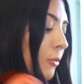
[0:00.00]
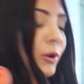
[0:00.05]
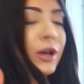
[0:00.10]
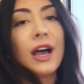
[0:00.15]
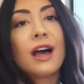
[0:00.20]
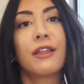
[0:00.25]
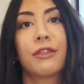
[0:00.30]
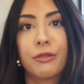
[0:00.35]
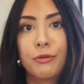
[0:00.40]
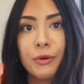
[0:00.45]
We
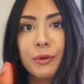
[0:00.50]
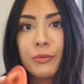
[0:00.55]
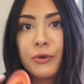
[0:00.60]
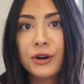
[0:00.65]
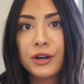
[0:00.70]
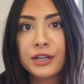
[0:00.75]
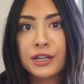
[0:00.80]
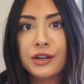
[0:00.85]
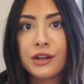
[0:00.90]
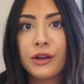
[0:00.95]
got three
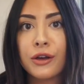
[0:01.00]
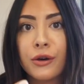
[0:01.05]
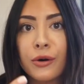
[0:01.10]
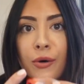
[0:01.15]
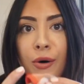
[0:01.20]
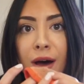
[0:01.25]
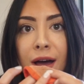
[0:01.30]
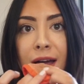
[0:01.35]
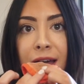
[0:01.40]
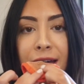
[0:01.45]
more to
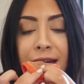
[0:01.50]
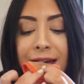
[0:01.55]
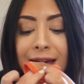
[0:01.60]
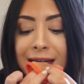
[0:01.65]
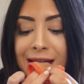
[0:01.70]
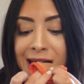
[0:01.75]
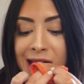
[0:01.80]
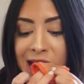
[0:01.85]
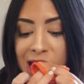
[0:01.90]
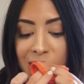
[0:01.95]
do.
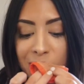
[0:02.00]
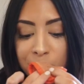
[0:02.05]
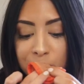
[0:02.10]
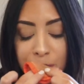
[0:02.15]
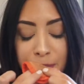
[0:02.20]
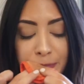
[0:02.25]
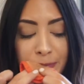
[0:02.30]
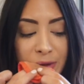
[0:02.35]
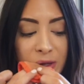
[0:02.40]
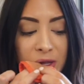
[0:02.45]

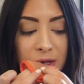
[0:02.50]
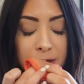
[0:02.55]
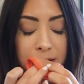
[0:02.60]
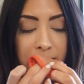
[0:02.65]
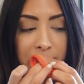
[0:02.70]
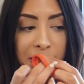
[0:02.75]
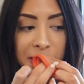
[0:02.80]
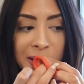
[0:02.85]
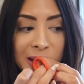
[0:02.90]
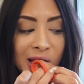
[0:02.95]

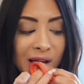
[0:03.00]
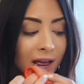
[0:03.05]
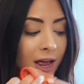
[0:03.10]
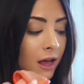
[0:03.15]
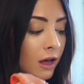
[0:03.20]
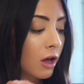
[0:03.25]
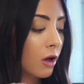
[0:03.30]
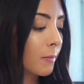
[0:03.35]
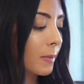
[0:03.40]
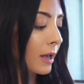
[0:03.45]

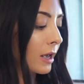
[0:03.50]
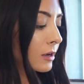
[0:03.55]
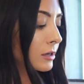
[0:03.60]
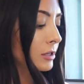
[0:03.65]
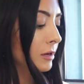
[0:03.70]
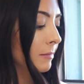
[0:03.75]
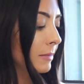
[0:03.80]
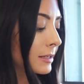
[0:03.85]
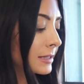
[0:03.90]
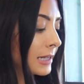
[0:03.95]
Oh my
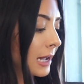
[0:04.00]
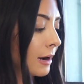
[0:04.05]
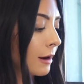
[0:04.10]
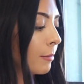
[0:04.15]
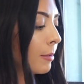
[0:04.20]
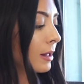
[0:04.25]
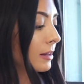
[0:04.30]
gosh, I'm excited